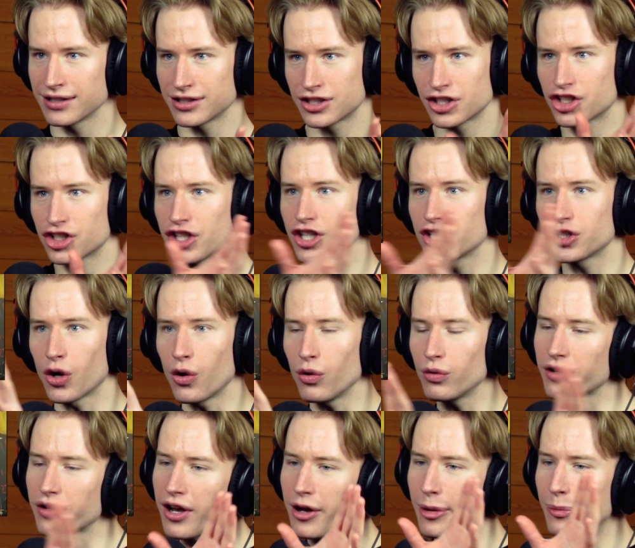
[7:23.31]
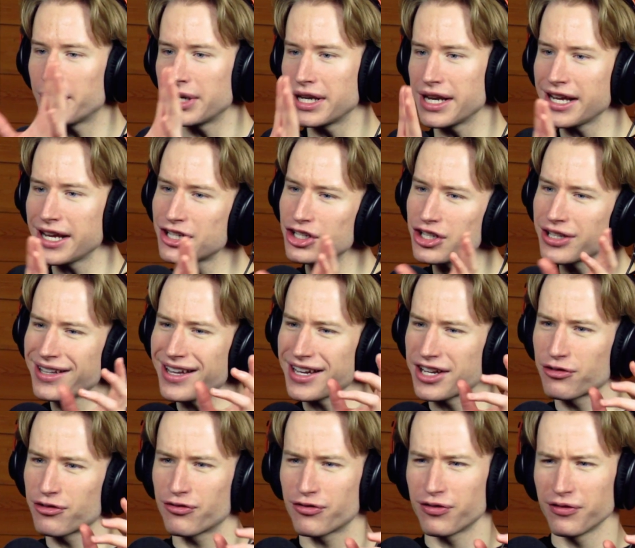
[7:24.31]
just this whole combination like
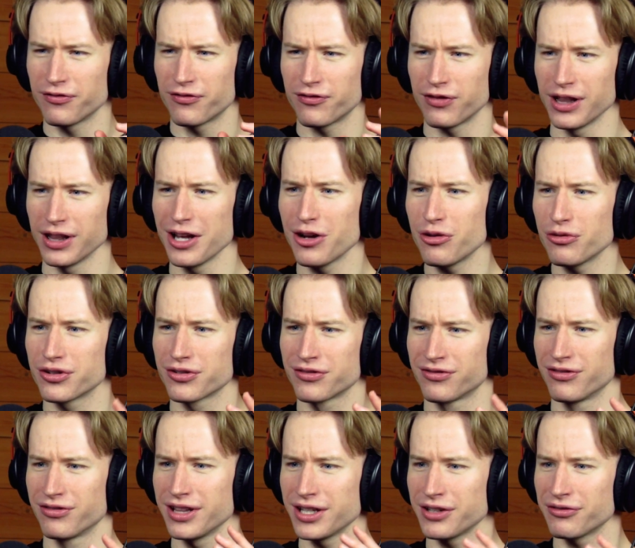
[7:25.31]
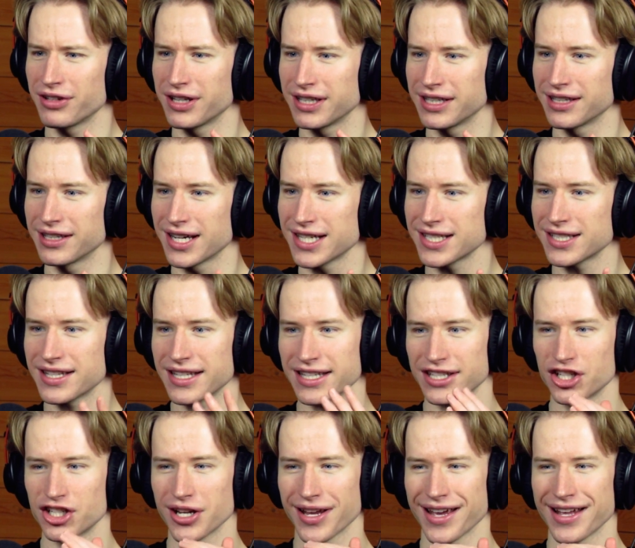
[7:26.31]
flowed really, really nicely.
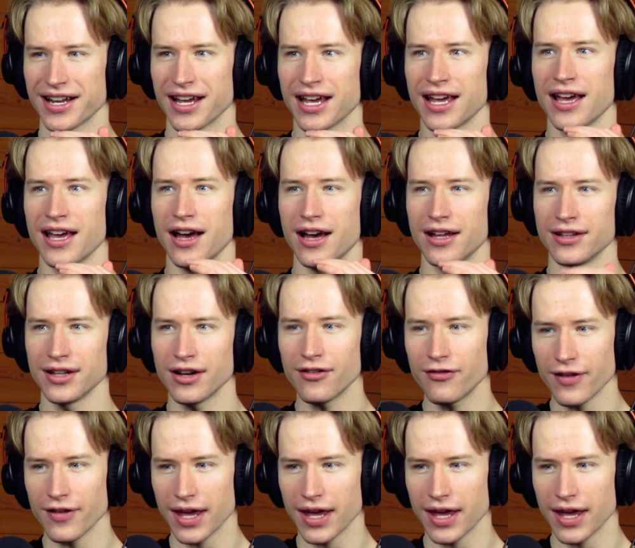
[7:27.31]
She had enough